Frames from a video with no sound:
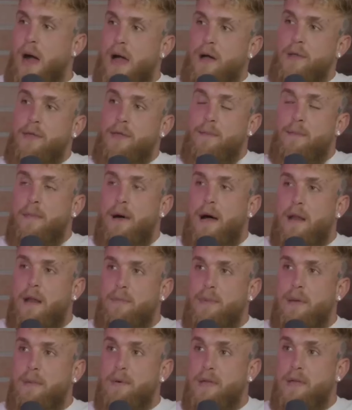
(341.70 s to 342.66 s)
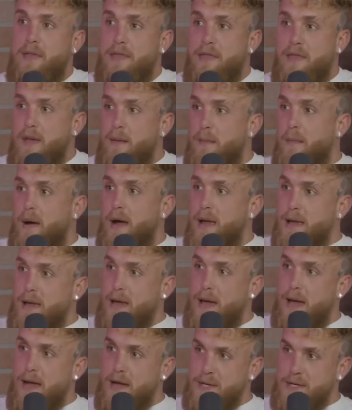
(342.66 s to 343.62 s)
one of the greatest fighters of all
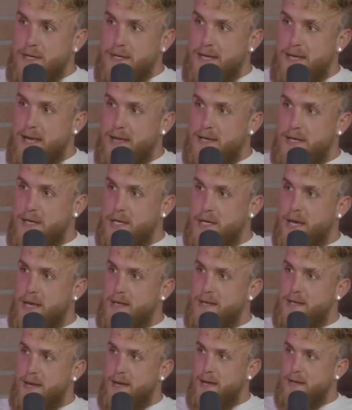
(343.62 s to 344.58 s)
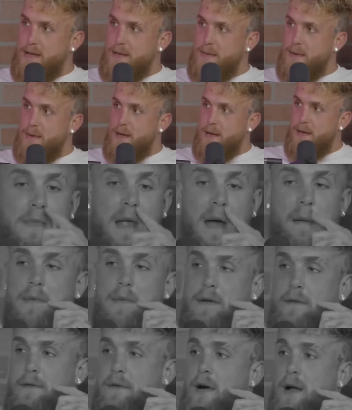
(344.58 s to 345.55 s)
time. I respected him
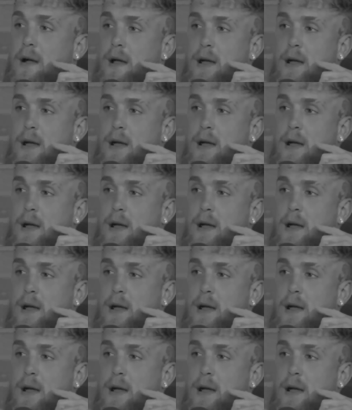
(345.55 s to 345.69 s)
because he